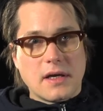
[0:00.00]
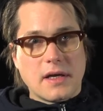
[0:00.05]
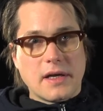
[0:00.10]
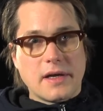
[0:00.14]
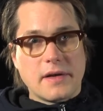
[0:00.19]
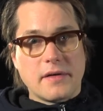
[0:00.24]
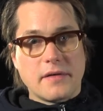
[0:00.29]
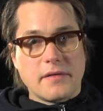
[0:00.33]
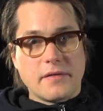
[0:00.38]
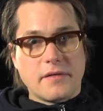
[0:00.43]

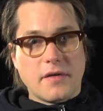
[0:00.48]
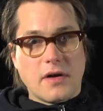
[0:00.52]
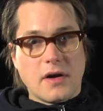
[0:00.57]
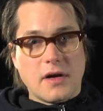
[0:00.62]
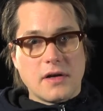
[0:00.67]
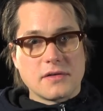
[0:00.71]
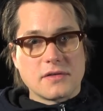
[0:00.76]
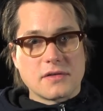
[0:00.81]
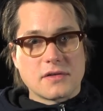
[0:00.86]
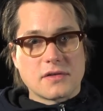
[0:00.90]
in
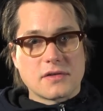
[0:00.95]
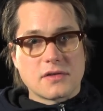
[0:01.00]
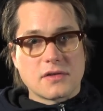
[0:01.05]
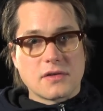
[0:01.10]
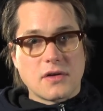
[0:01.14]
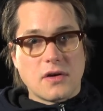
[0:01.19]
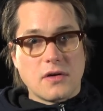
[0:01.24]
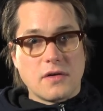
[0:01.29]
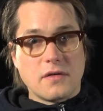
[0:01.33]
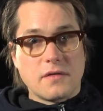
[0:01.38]
advance
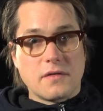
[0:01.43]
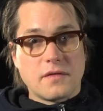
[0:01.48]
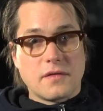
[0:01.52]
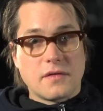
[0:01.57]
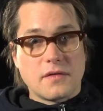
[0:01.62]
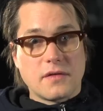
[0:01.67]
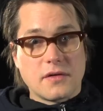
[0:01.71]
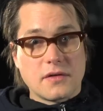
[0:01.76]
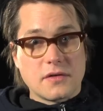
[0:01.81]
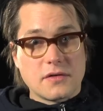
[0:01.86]

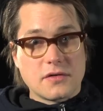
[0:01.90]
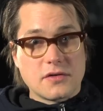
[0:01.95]
of the